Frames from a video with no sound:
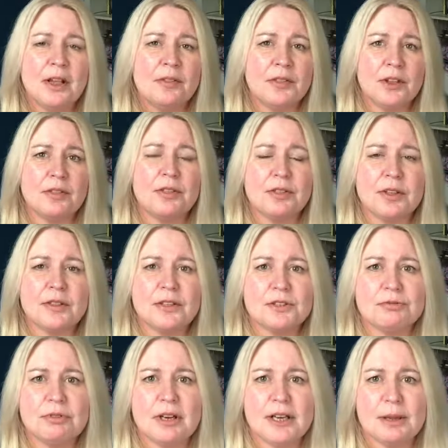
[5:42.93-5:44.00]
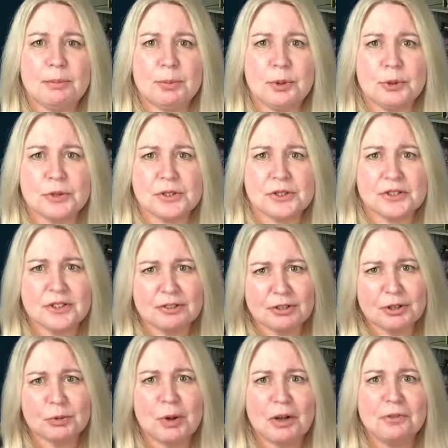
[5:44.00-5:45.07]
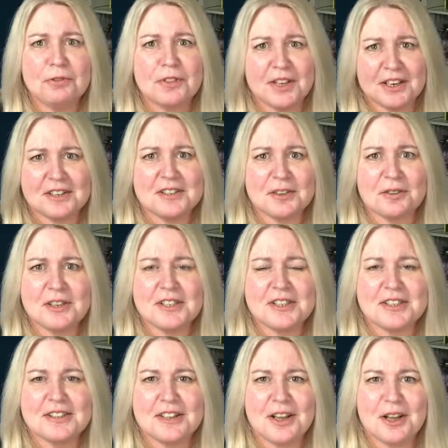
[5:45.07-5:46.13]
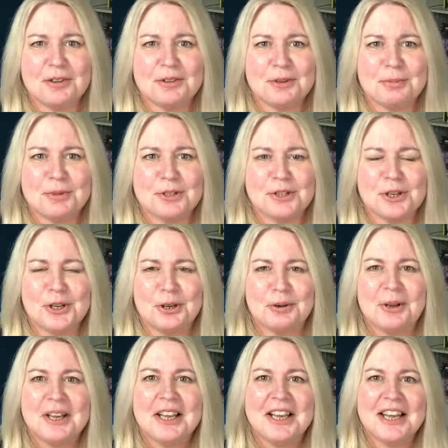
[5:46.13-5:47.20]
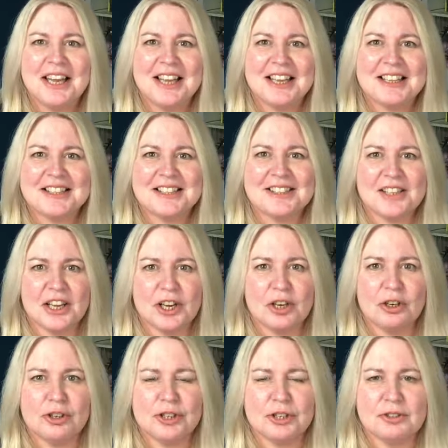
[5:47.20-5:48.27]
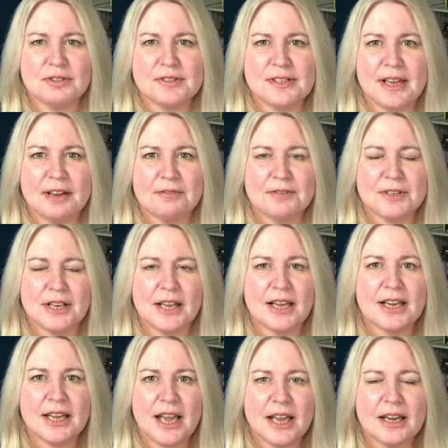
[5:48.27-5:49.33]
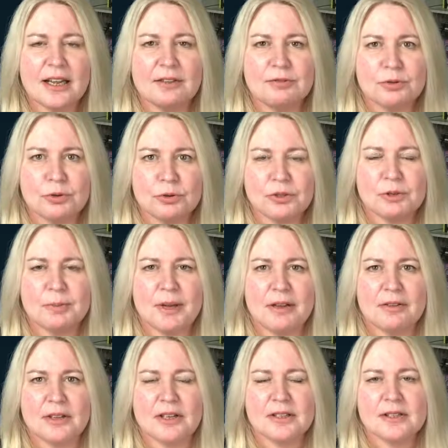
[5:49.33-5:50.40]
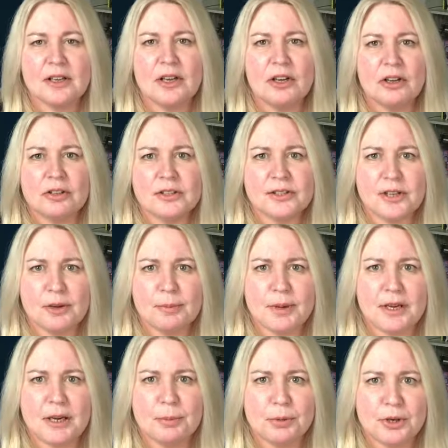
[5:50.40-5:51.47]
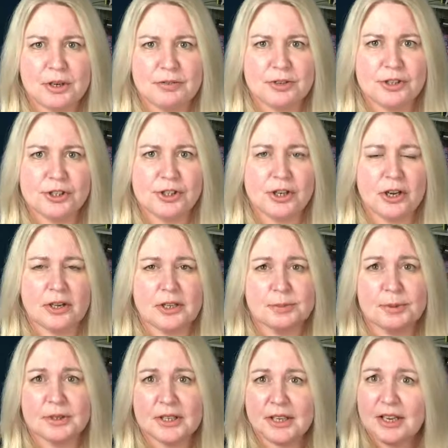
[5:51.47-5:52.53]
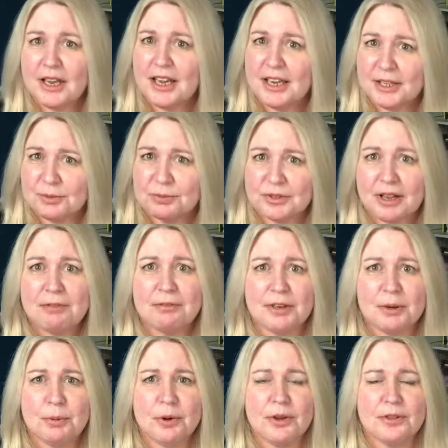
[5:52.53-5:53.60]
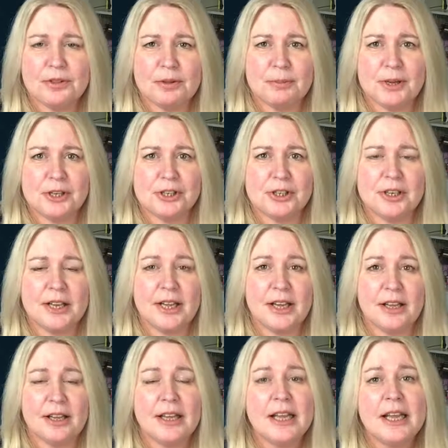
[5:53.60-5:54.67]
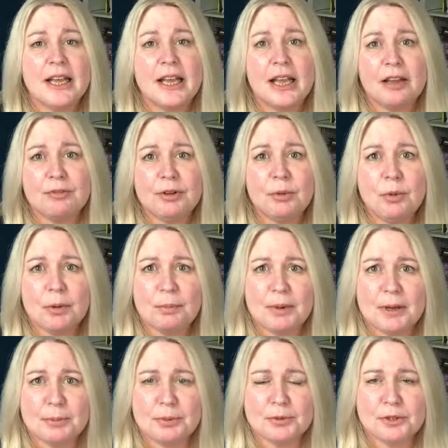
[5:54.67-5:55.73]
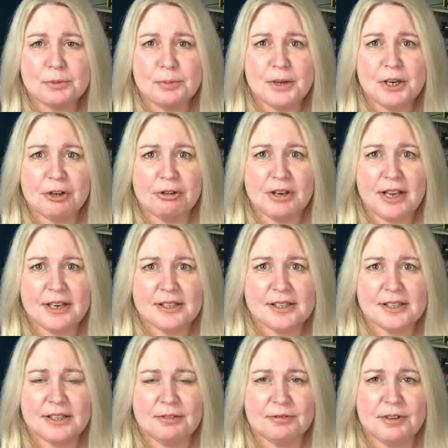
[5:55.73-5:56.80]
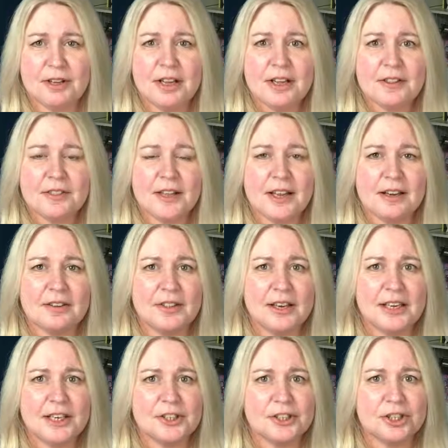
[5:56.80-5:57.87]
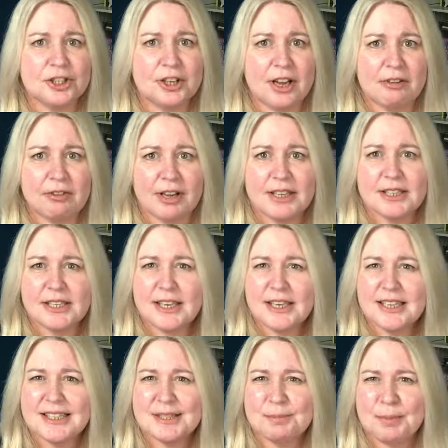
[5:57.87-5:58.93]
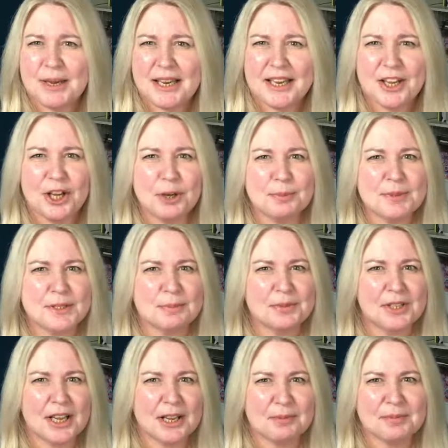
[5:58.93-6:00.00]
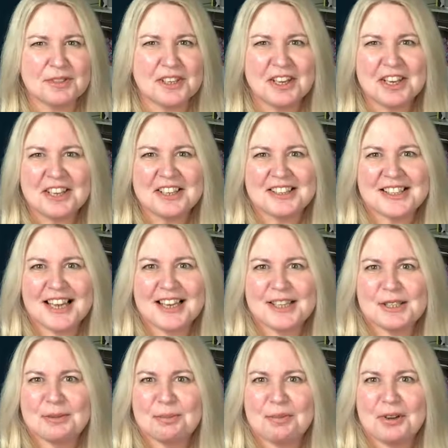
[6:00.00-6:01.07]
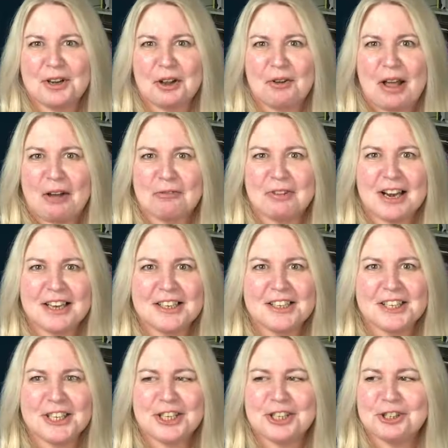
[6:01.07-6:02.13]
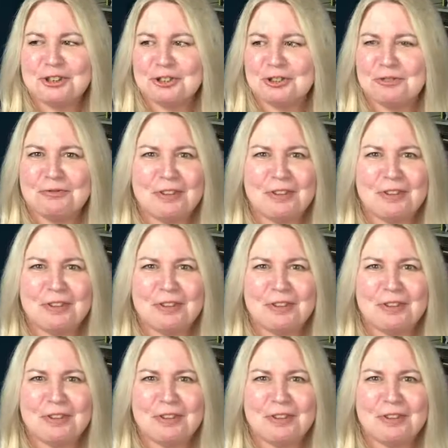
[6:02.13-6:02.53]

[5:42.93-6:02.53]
The other thing that's really important, and there are 12 things, so this is number 2, is psychological safety. Again, I've talked about this on so many previous shows, but it's definitely worth a mention here. If you want people to be creative, then they need to share ideas, speak up, sometimes say some outlandish or